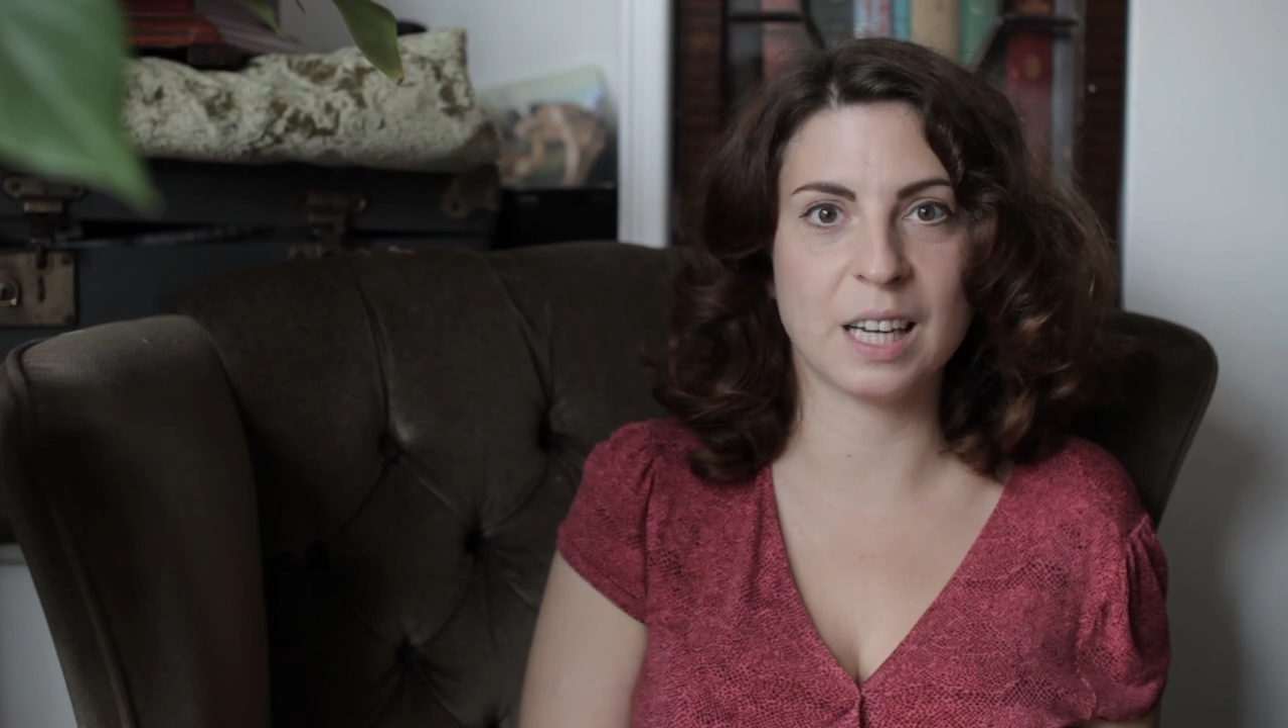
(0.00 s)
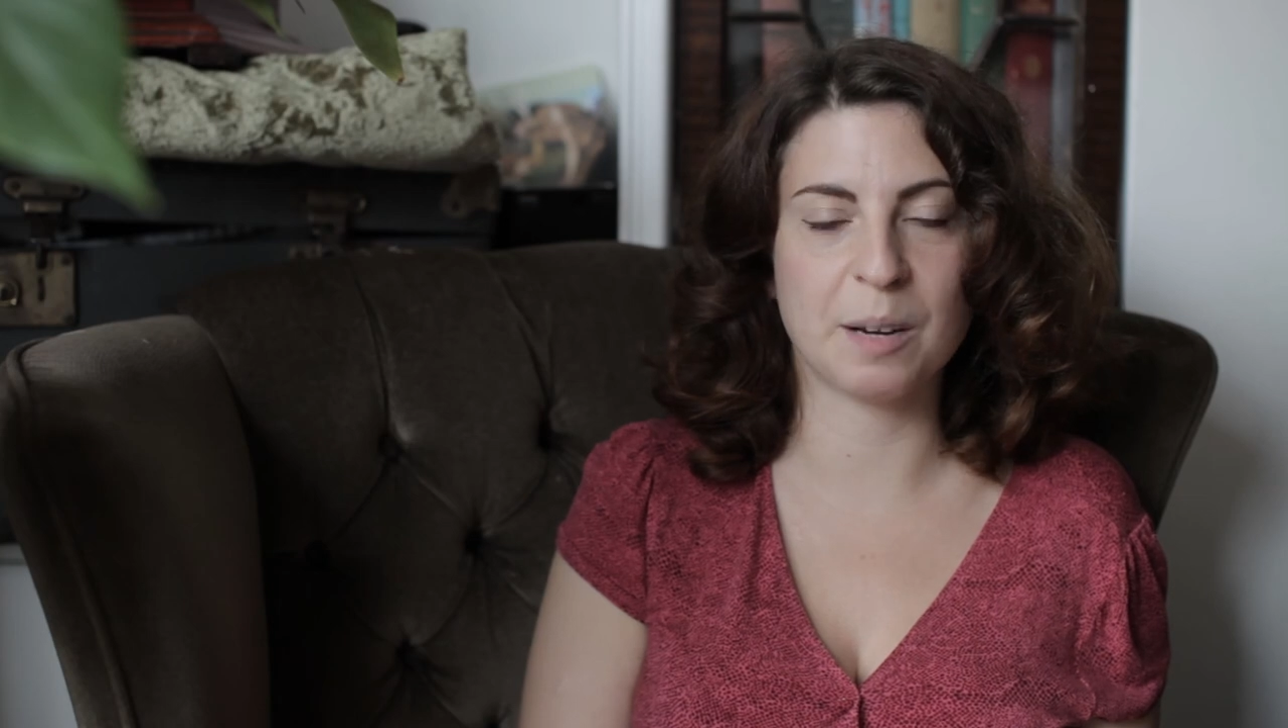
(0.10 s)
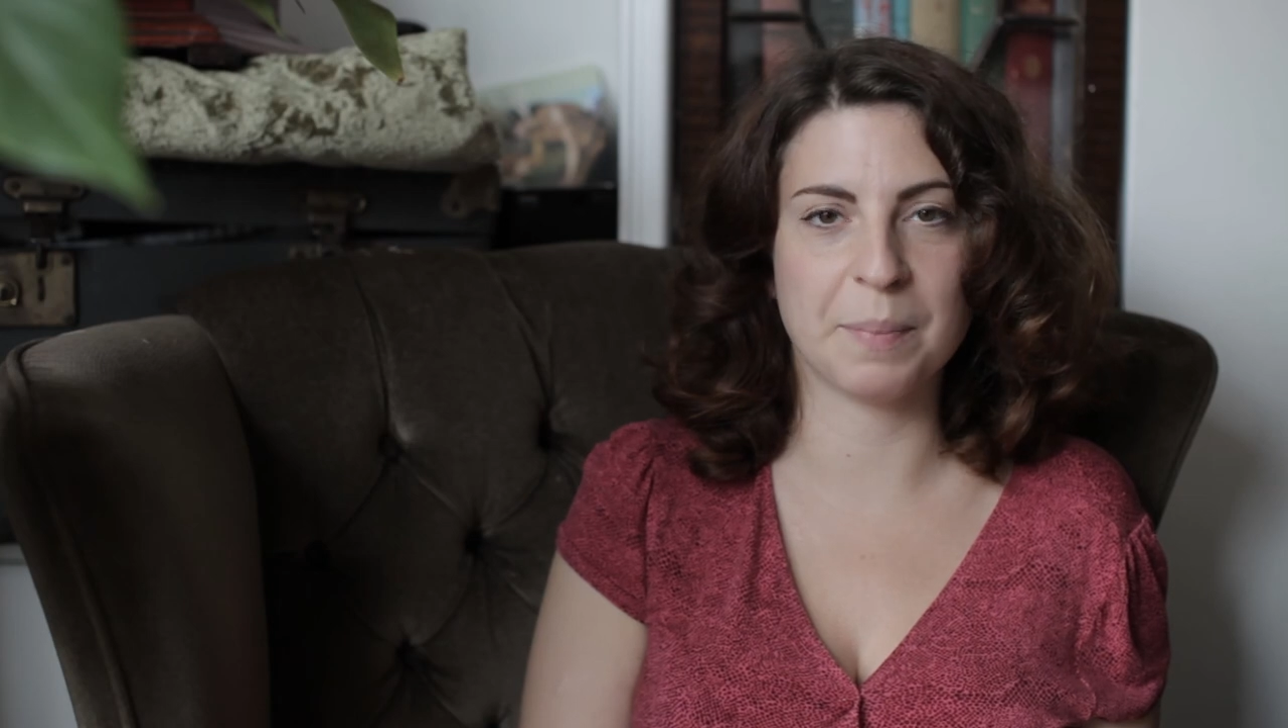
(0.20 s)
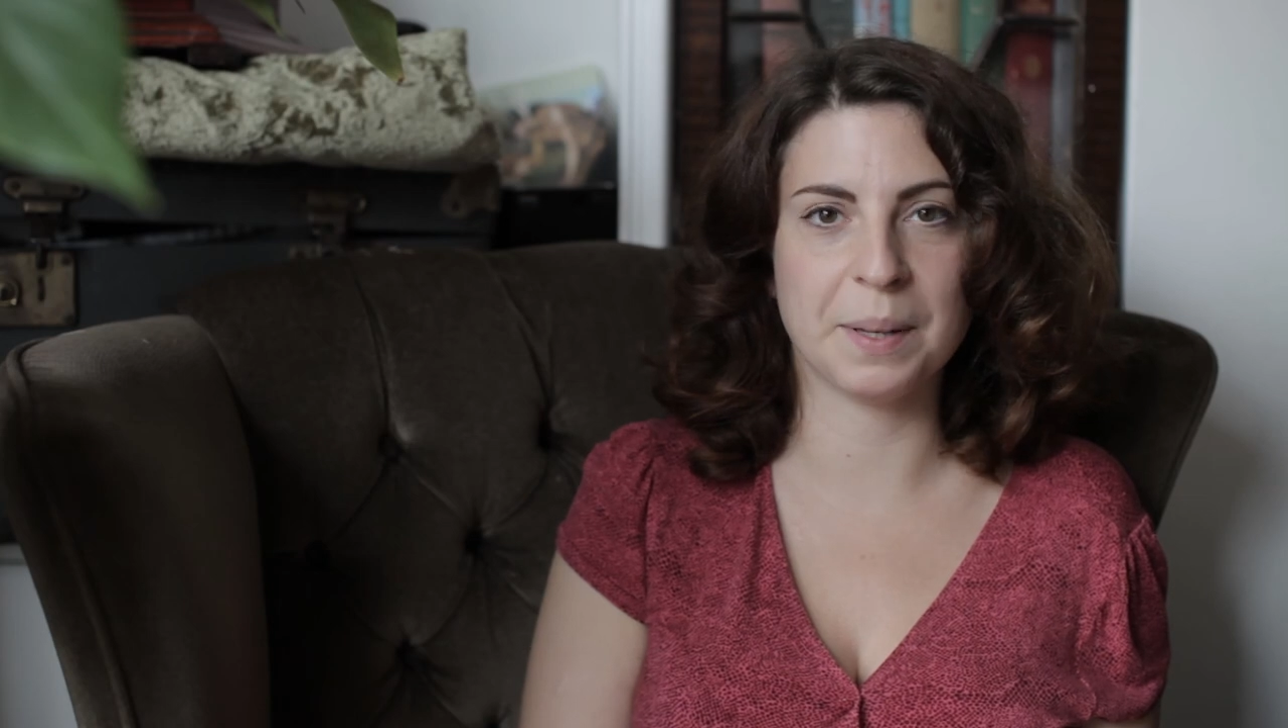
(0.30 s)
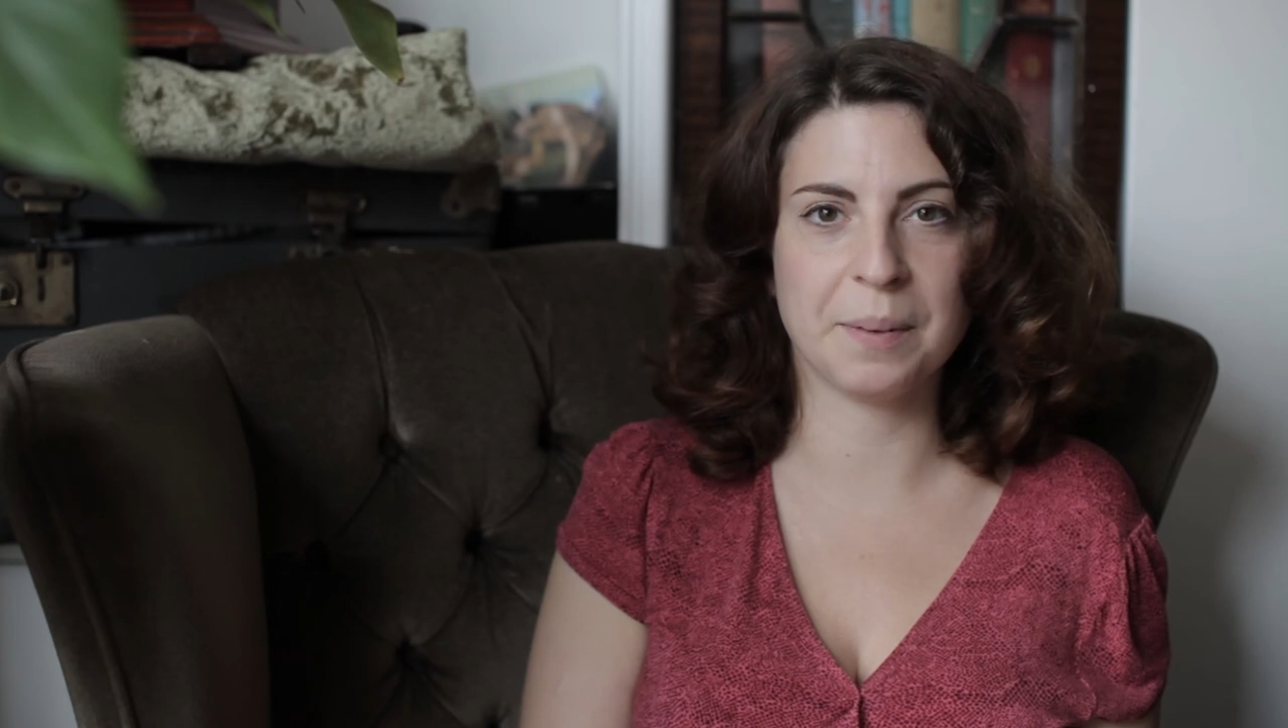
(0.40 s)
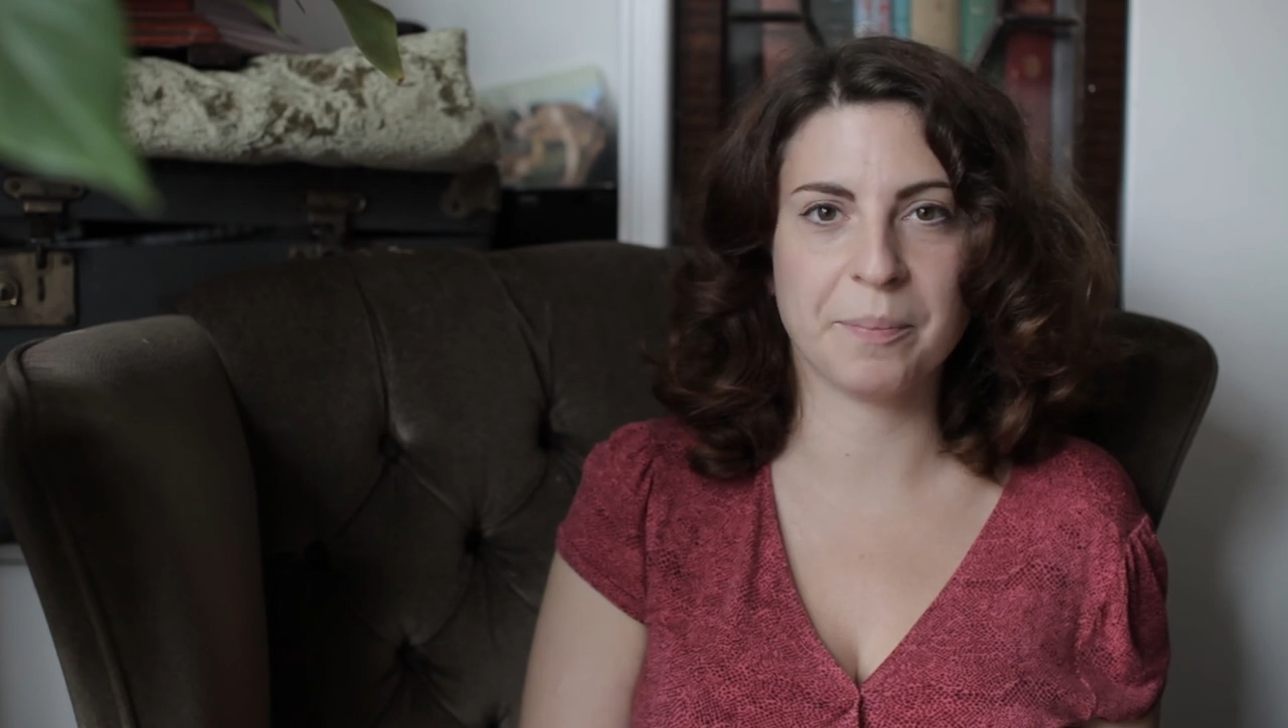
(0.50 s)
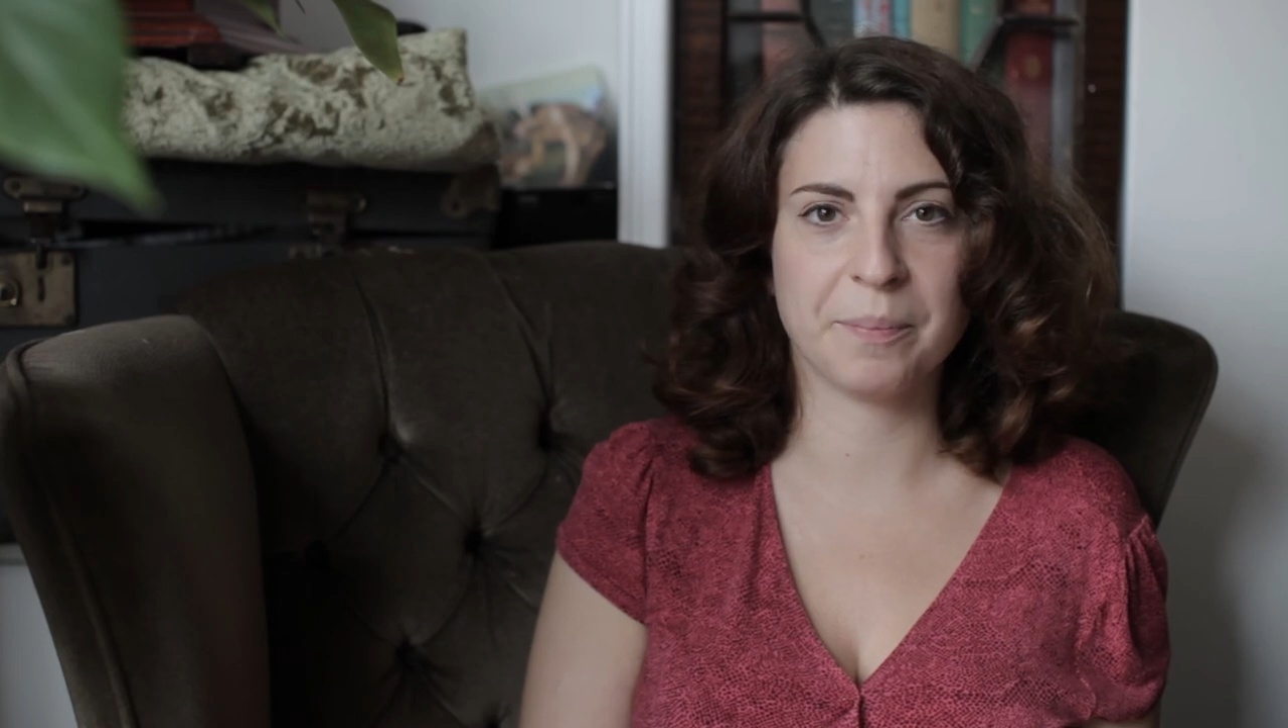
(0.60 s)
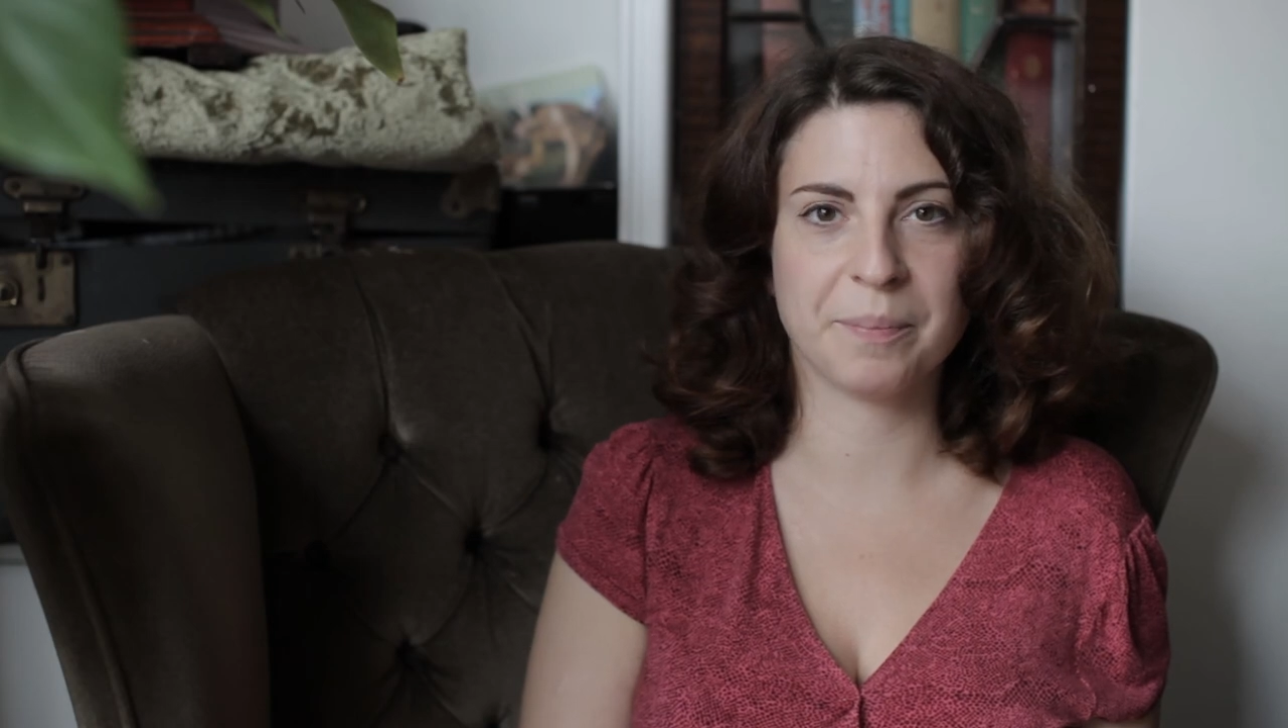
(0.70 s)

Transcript: happen.